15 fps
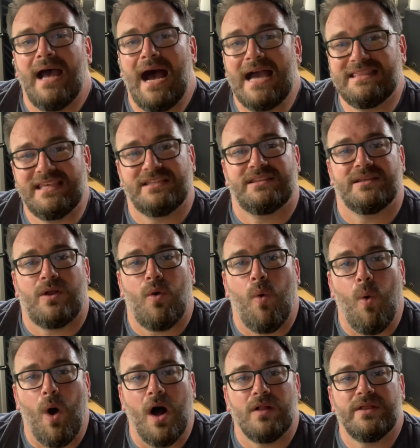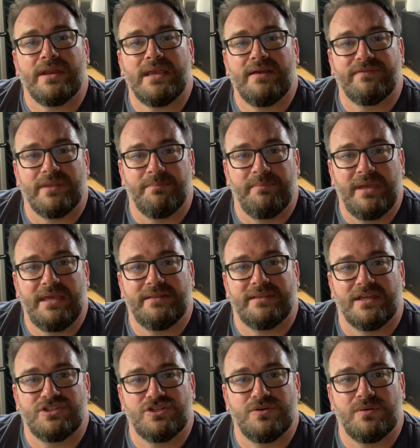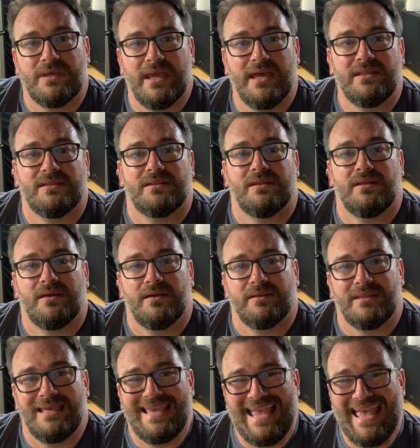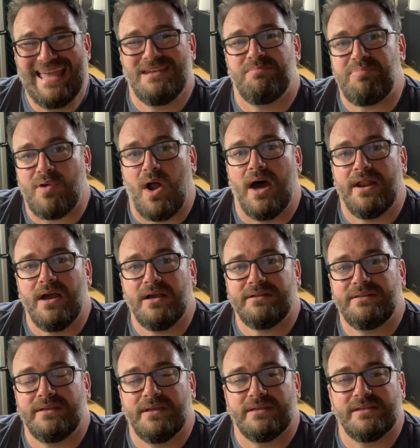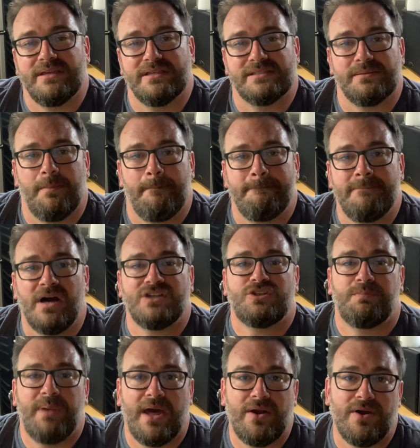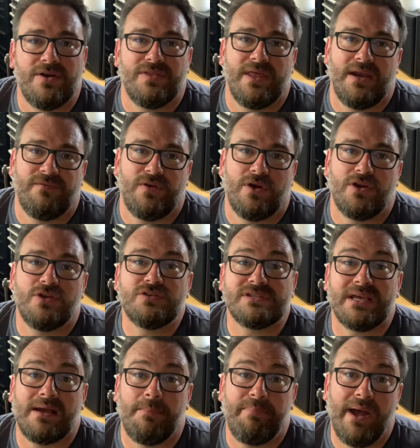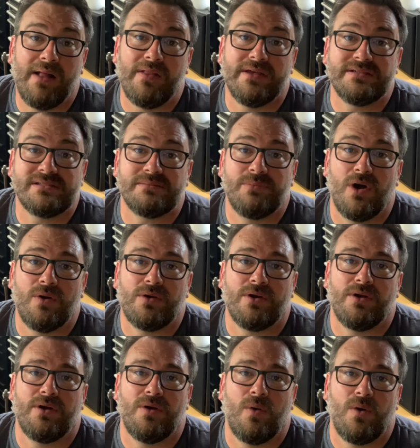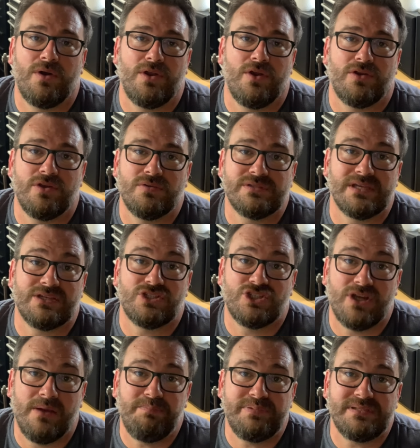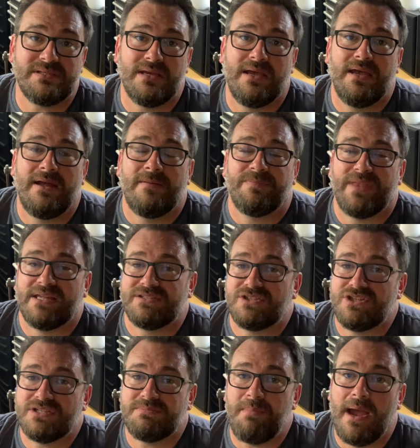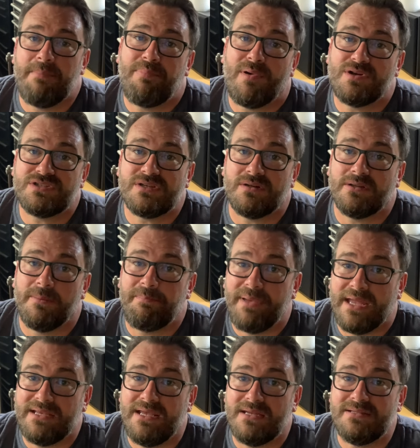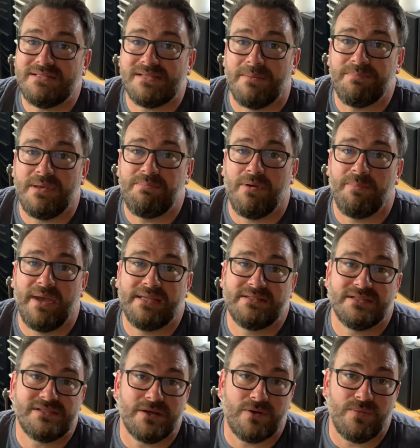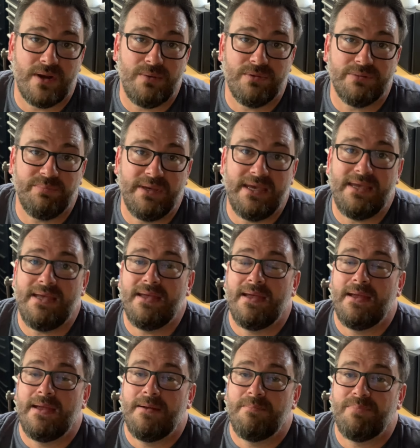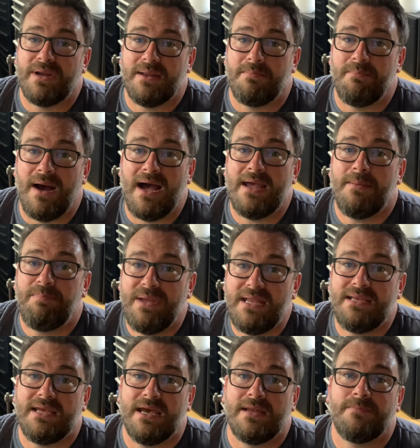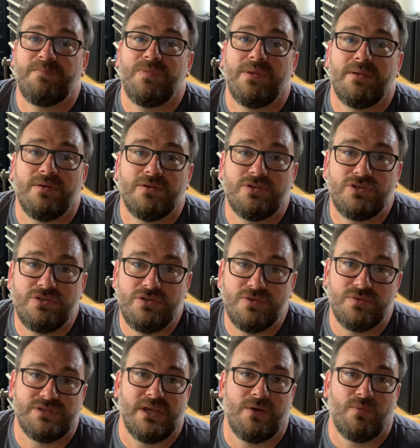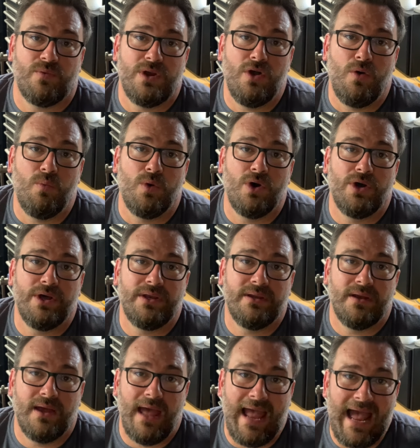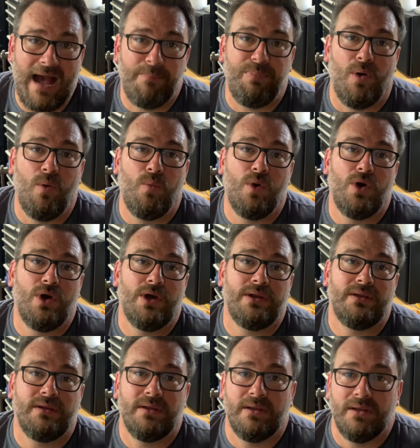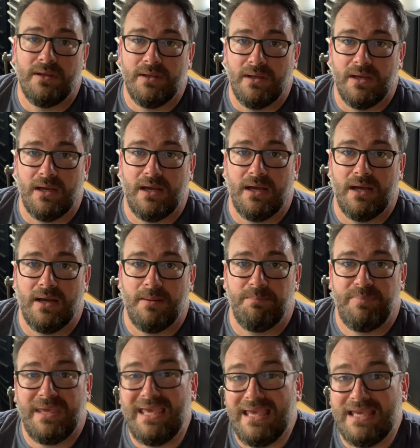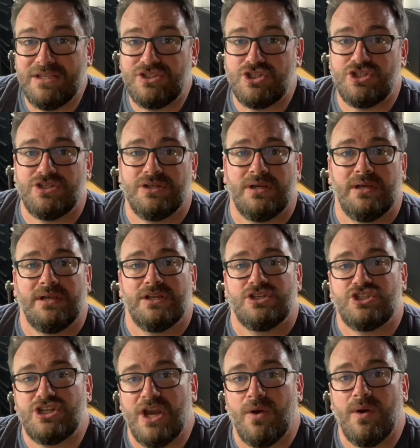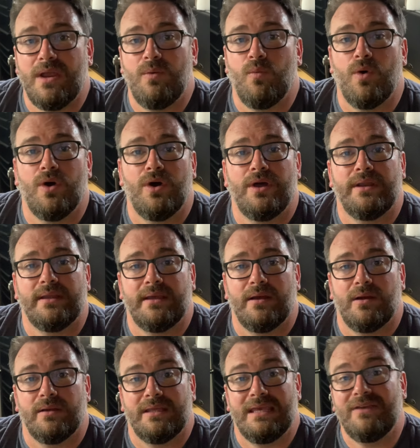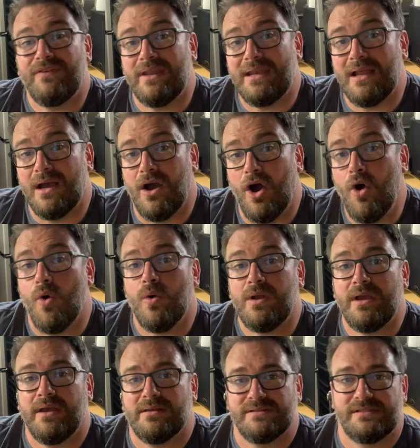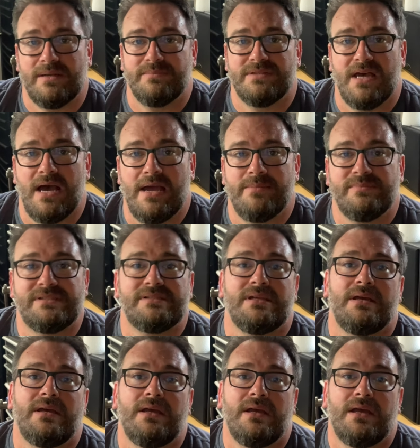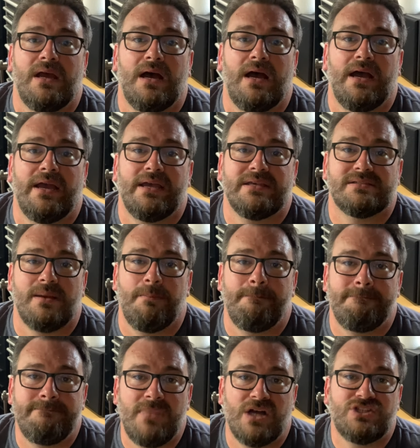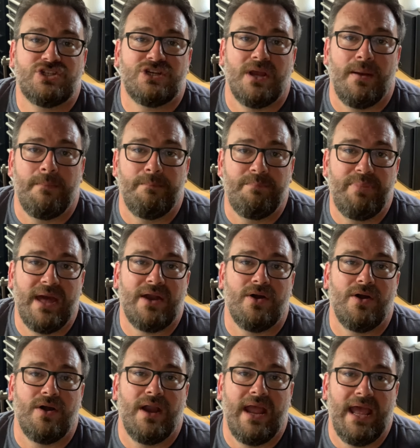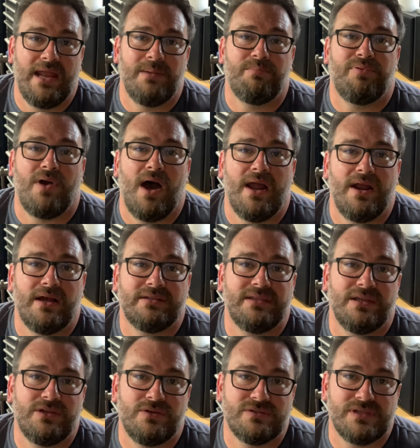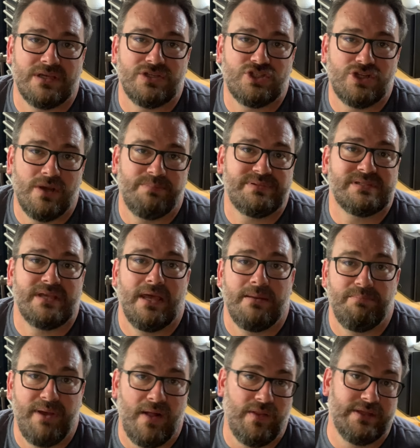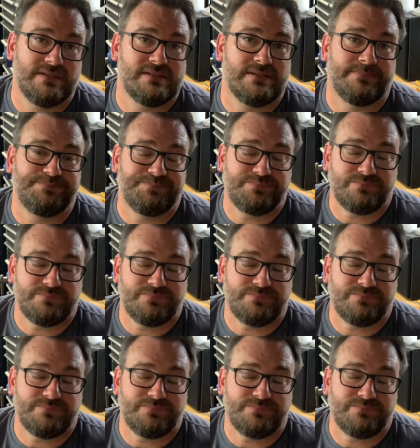I think the quality of the meat that you get, the end product, is much better than if you're using a pellet smoker or you're using chips. That's just my personal opinion. Some people may disagree with me, but in my opinion, using real wood, apple wood, peach, cherry wood, even oak sometimes, is a much better end product than using chips and pellets.